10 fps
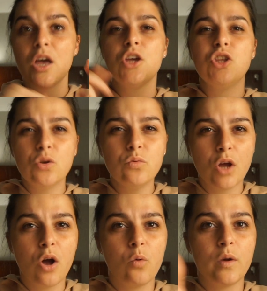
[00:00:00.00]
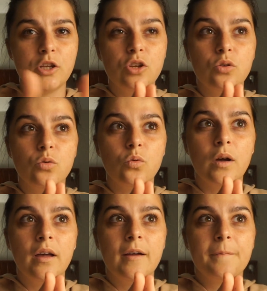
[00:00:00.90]
You know when you
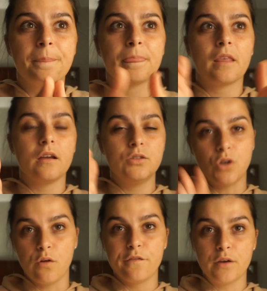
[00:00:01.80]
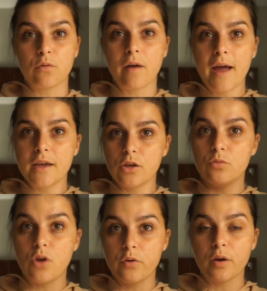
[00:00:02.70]
don't feel right. You
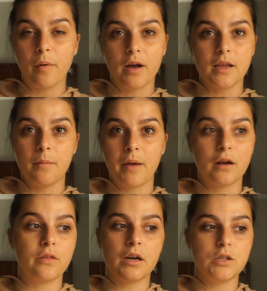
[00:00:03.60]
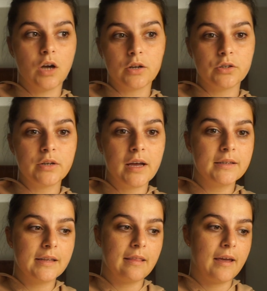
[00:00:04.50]
know your body better than a doctor does,
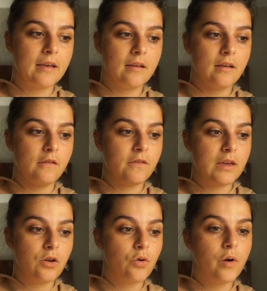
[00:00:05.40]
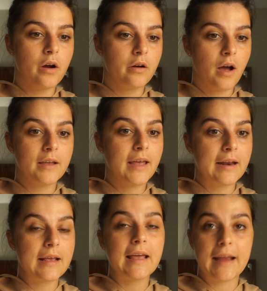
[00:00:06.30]
and like if you are not
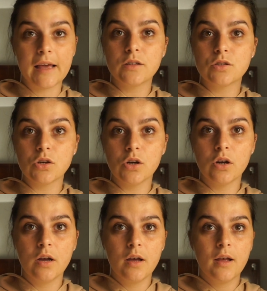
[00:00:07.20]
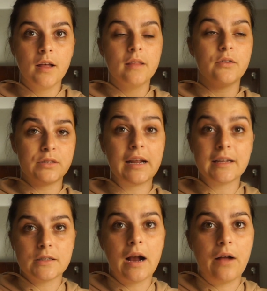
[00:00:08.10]
getting an answer, there's an
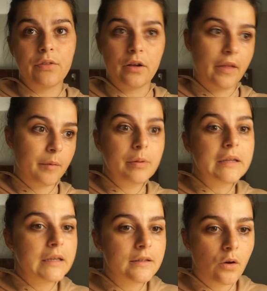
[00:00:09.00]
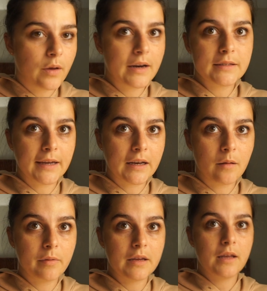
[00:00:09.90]
answer out there. Like, please go get a second
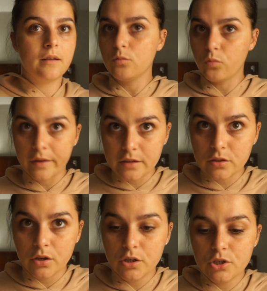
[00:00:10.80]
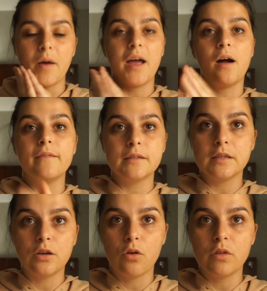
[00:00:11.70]
opinion. Research. I
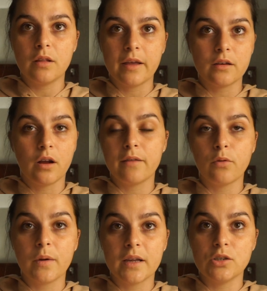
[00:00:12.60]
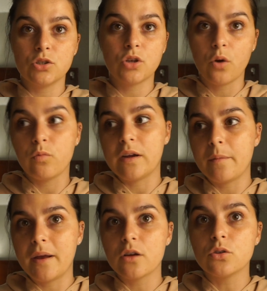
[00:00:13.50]
obviously know that like not everyone can just go read a
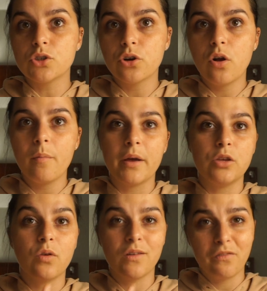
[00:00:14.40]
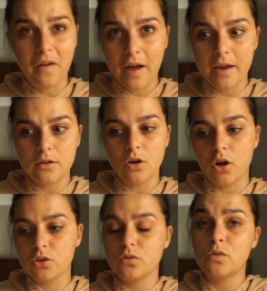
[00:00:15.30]
medical journal, but you can find
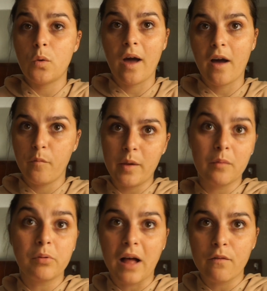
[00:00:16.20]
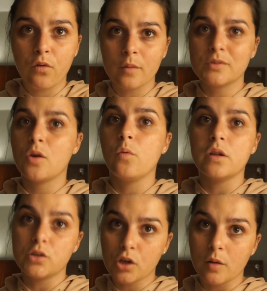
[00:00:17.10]
doctors who have big platforms who will
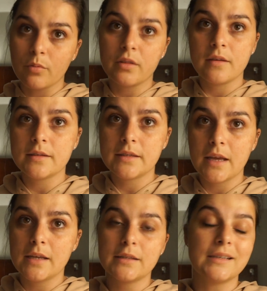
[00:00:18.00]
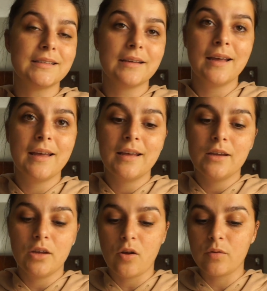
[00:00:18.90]
interpret these things and,
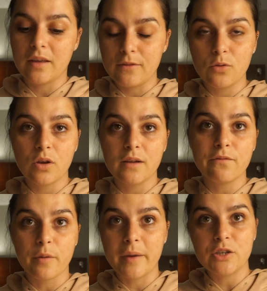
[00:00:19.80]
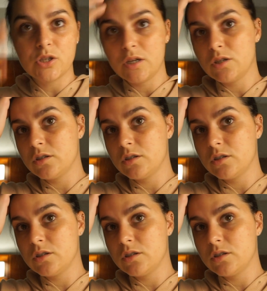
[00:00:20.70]
you know, give you good information.